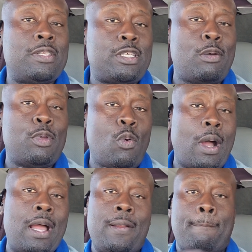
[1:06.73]
Tell me
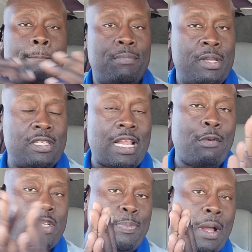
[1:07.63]
why, because I
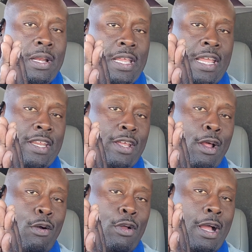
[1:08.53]
respond to any and
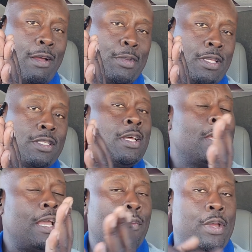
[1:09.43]
all comments,
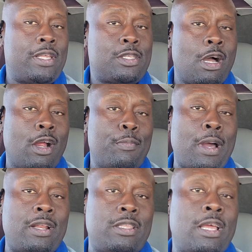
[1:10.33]
and we can talk
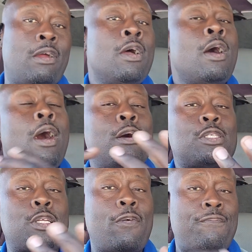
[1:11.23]
about it there.
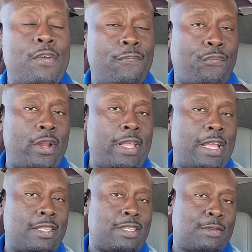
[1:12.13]
Also, feel free to
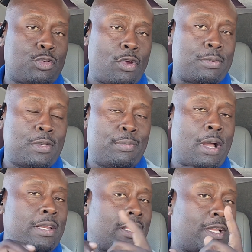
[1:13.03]
hit the subscription
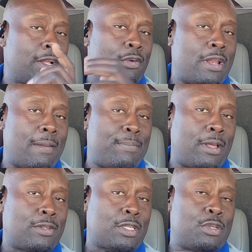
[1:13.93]
button and click on that
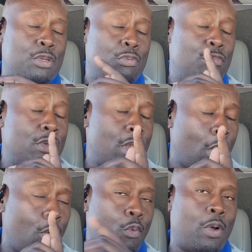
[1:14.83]
bell so you
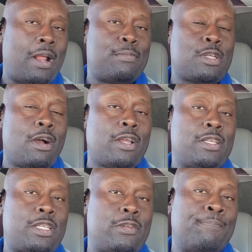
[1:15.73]
know when I'm talking
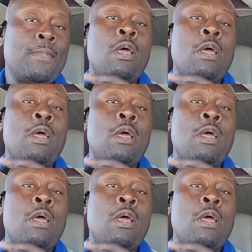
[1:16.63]
to you.